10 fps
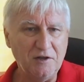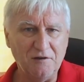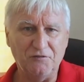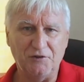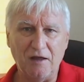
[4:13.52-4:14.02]

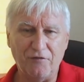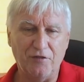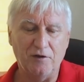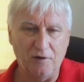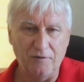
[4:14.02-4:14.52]
of
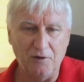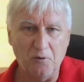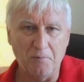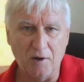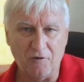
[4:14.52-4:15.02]
death, like the
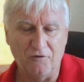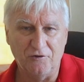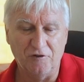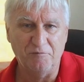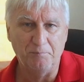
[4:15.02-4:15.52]
old
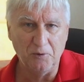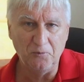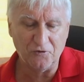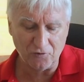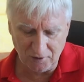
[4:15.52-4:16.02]
Microsoft
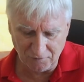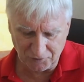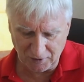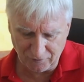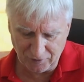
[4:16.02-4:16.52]
blue screen of
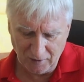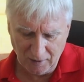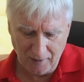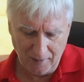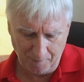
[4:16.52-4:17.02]
death.
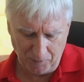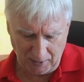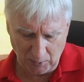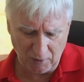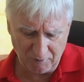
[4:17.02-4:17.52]

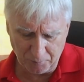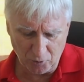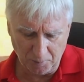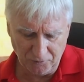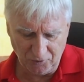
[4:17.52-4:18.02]
And I'm having
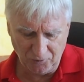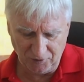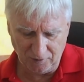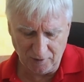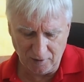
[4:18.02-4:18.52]
problems
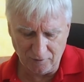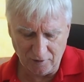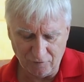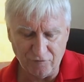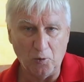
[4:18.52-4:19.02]
using
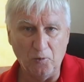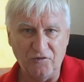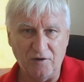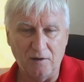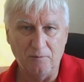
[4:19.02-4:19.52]
their
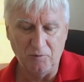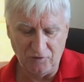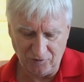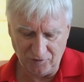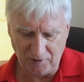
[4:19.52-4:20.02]
Volta,
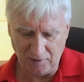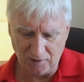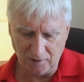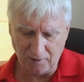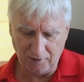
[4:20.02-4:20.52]
which is
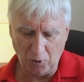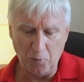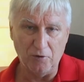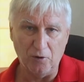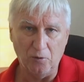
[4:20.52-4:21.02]
the
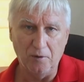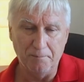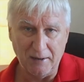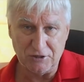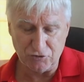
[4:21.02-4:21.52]
GoPro
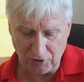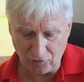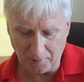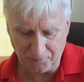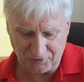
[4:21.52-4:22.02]
battery
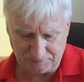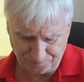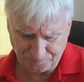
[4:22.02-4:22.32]
grips.